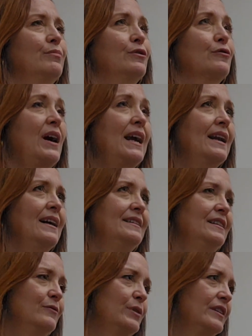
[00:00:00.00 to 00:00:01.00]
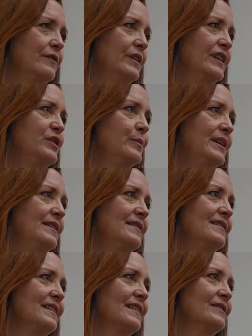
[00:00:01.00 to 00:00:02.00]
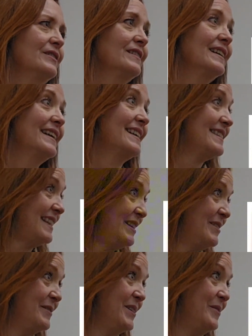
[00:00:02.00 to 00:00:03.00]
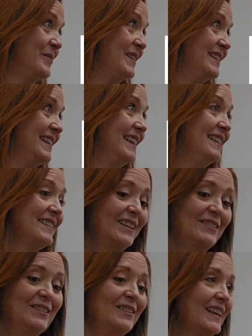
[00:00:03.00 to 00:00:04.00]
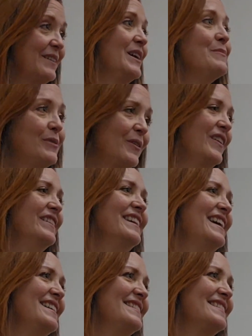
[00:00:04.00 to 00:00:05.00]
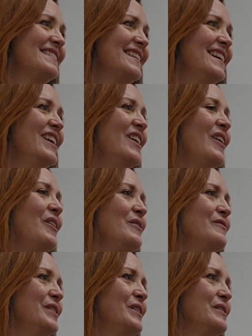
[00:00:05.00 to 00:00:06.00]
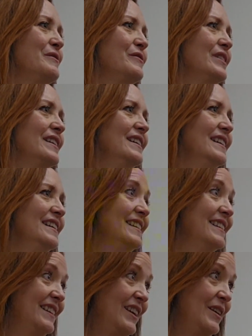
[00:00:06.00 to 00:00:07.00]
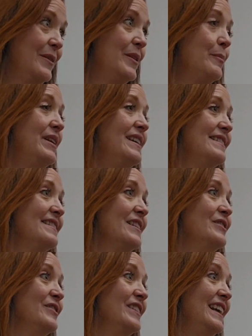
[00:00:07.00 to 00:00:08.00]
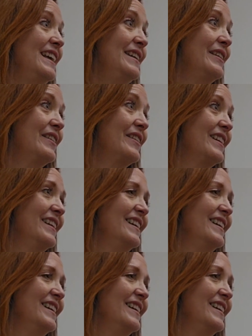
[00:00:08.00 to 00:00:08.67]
great idea what the finished piece is going to look like, because I don't know what it's going to look like when I pull the lace off of the piece underneath.